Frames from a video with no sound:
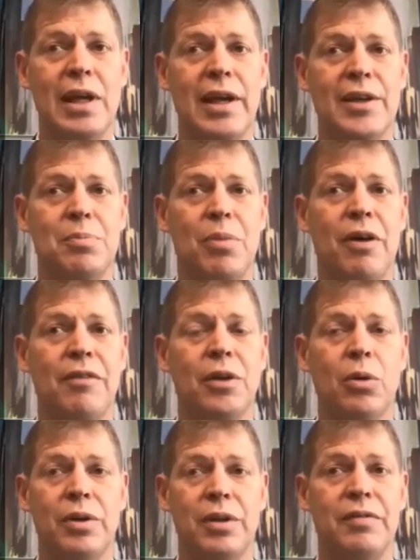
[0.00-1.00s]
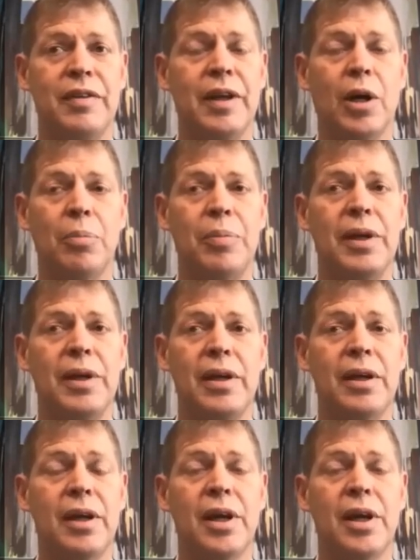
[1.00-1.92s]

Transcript: Yes Buffalo and the VLP